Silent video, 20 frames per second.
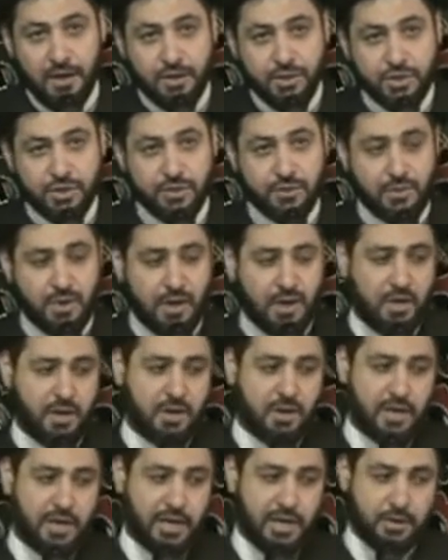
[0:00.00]
Ashura
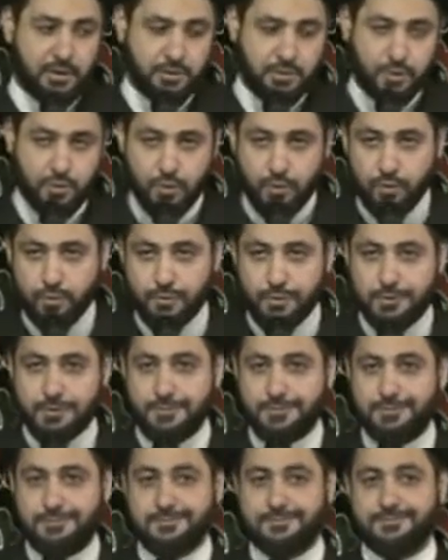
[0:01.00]
and Zuhur,
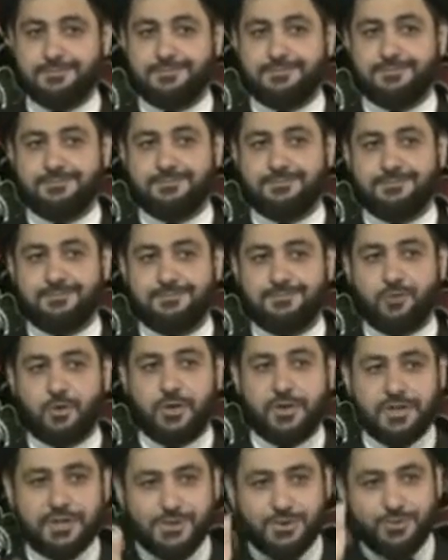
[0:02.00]

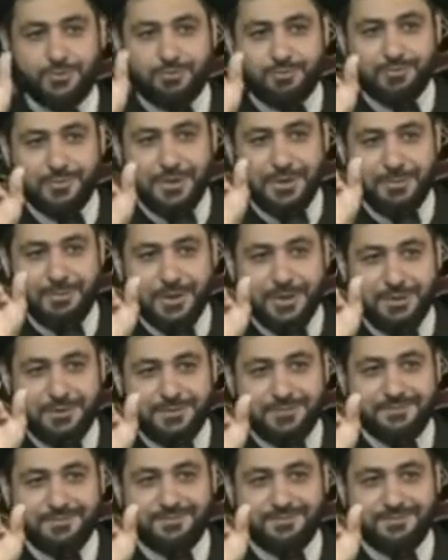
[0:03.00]
in, this, in the middle.